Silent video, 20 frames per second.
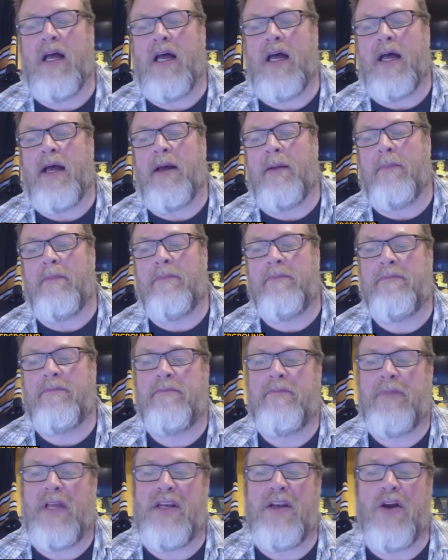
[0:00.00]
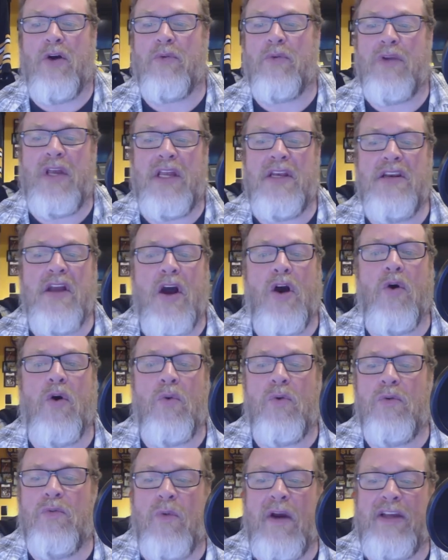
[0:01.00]
In
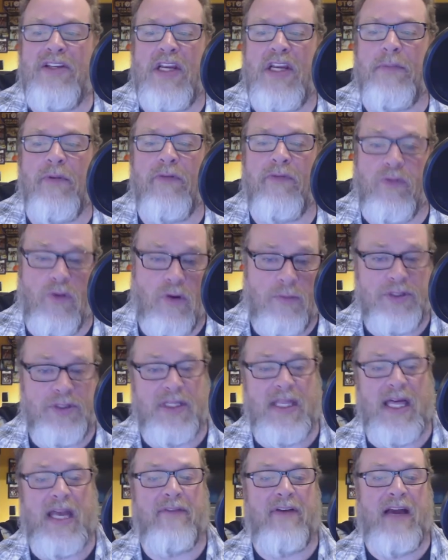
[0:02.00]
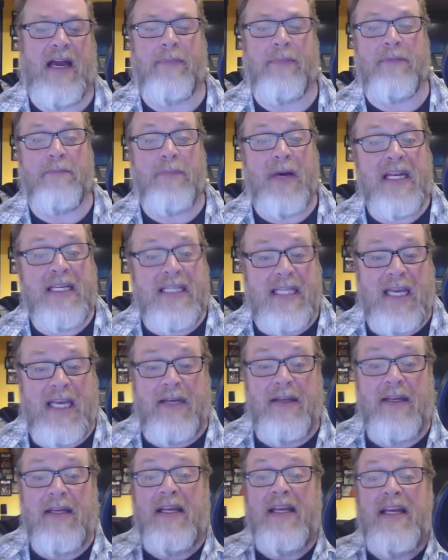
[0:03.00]
no way, shape, or form should that have happened. But it
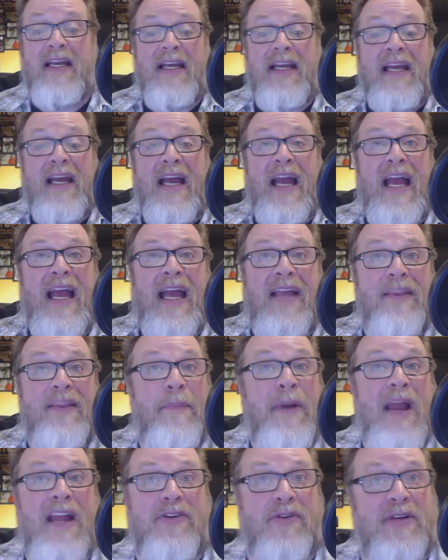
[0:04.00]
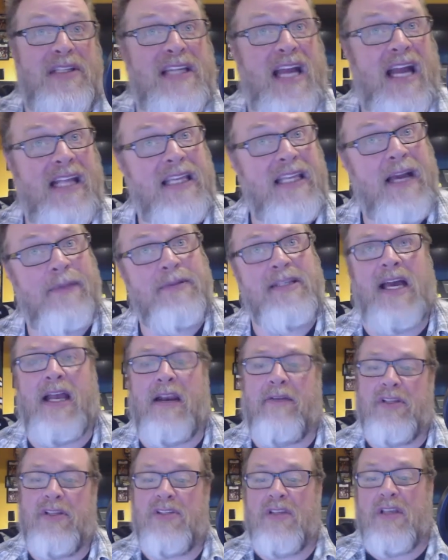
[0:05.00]
did, and the Patriots got the
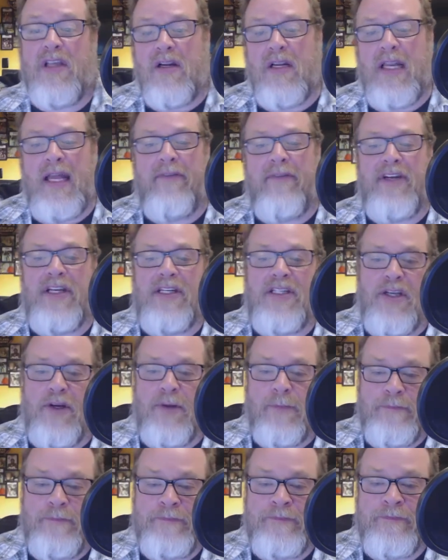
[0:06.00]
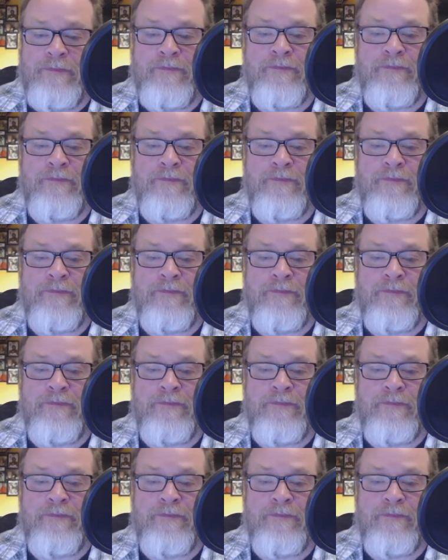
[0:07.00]
upside of it. So they're 11-2.